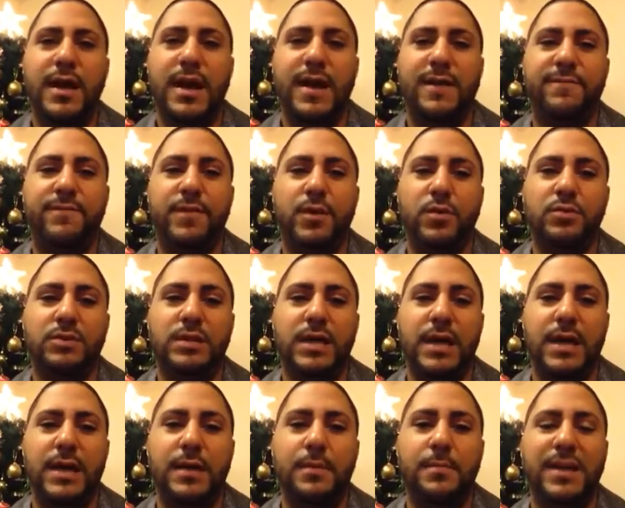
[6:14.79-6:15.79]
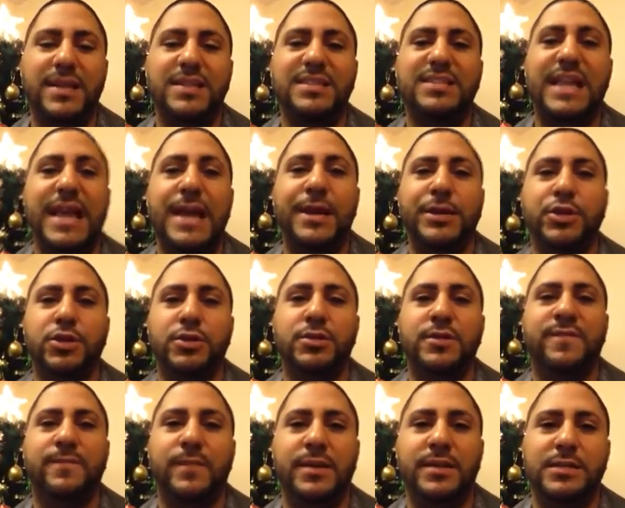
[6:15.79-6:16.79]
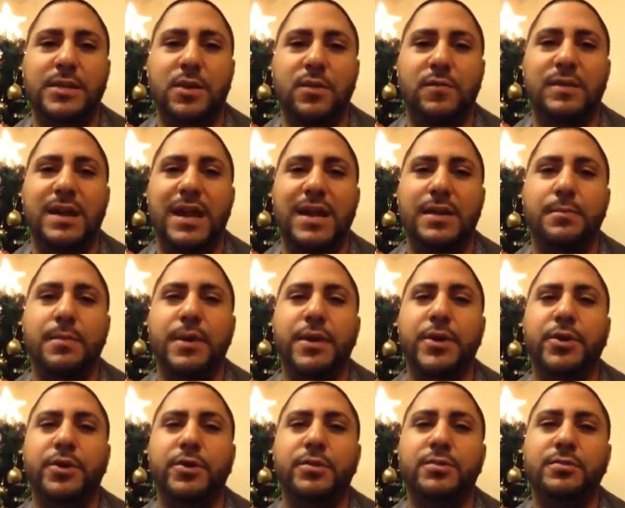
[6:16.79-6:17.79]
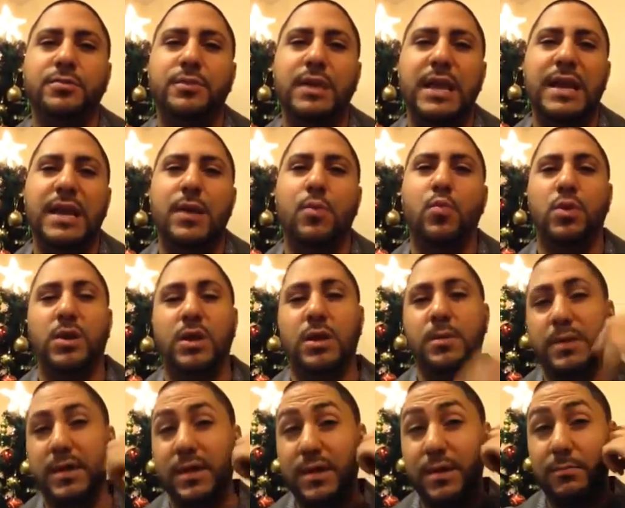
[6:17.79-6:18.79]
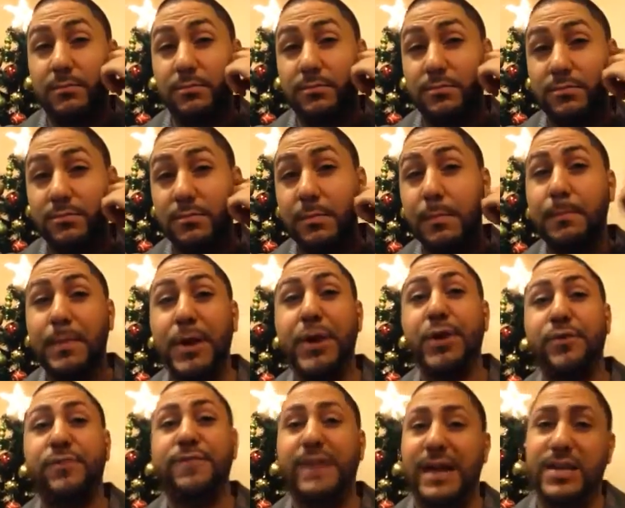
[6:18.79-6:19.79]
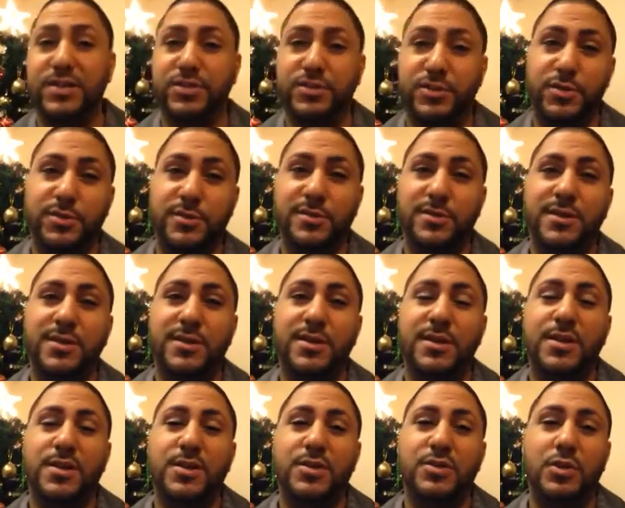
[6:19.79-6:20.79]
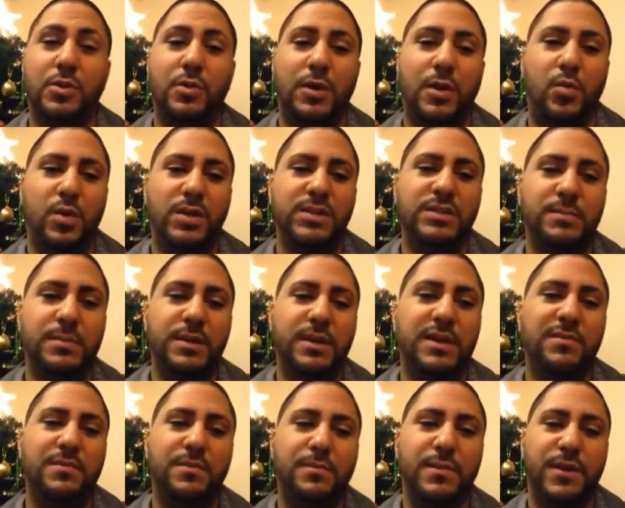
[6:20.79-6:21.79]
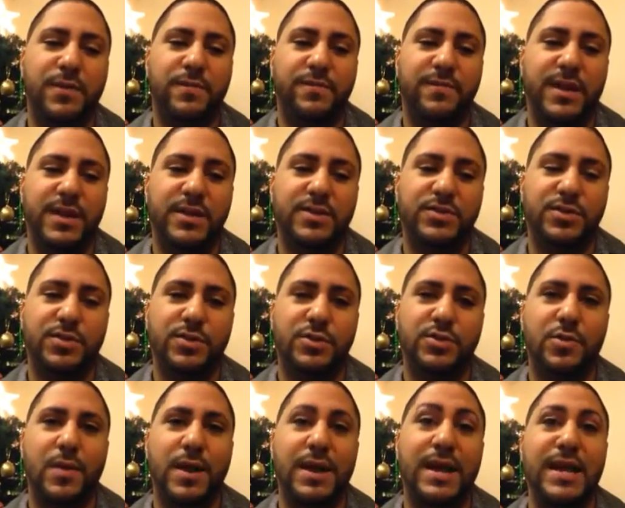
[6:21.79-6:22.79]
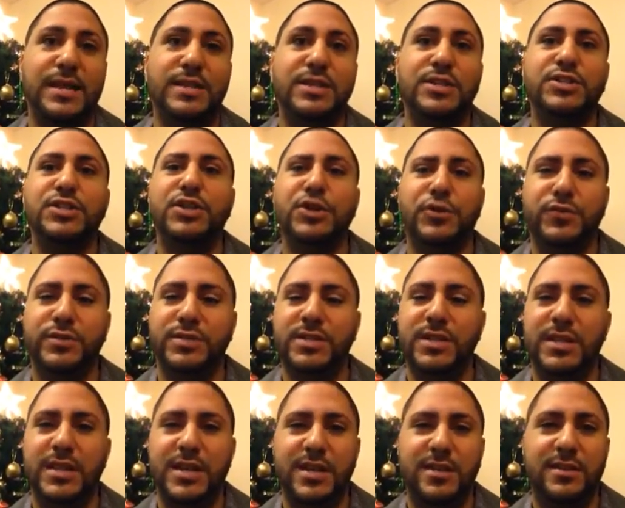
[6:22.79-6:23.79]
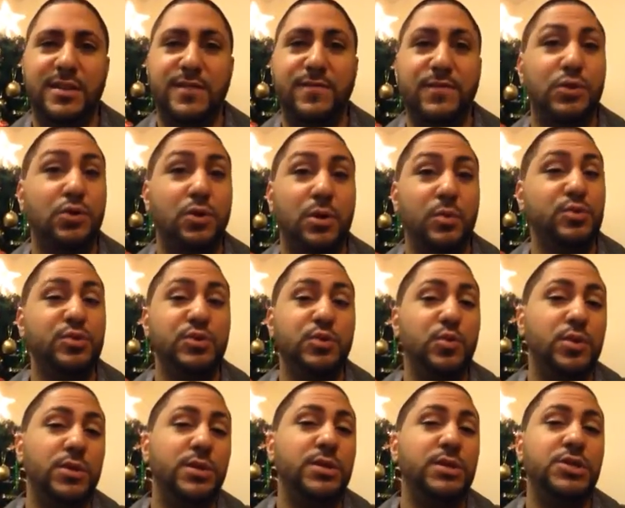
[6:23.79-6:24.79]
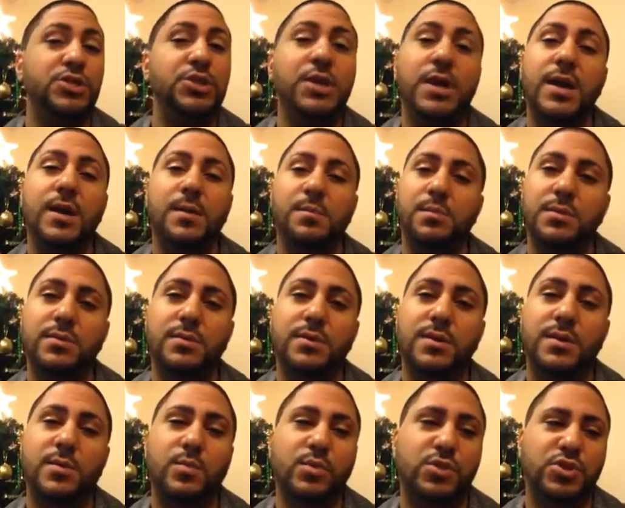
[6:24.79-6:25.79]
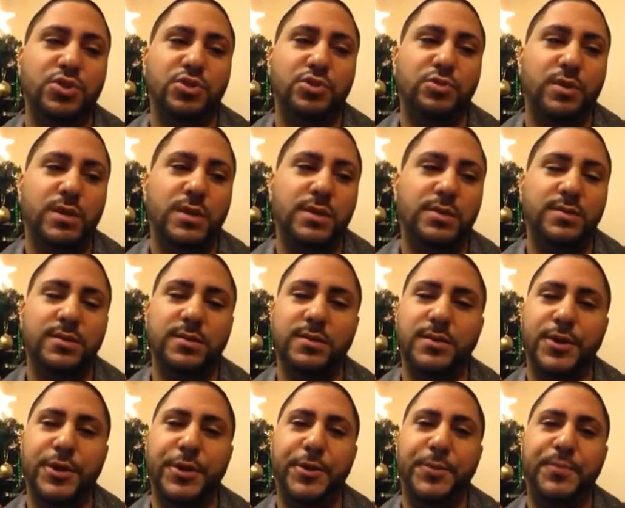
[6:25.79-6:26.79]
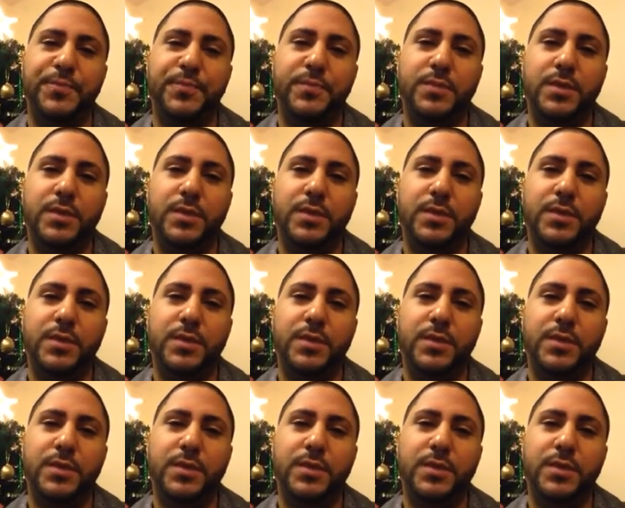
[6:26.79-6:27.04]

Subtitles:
I felt that my standards of myself got better, and I wanted to become better faster. So I wasn't becoming better faster, so I got discouraged again, even though I was doing a good job, which is crazy, right?